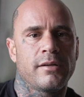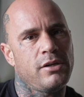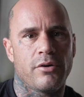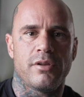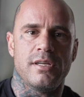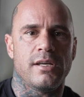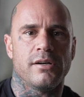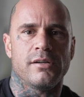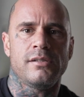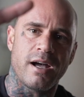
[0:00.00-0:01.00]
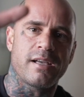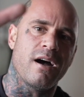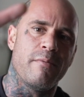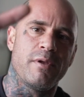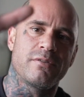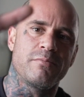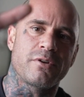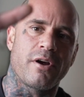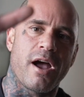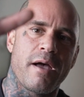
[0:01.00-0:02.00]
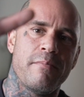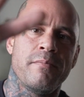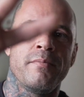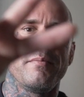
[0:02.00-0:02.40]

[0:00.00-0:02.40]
You know the deal. Like, comment, subscribe.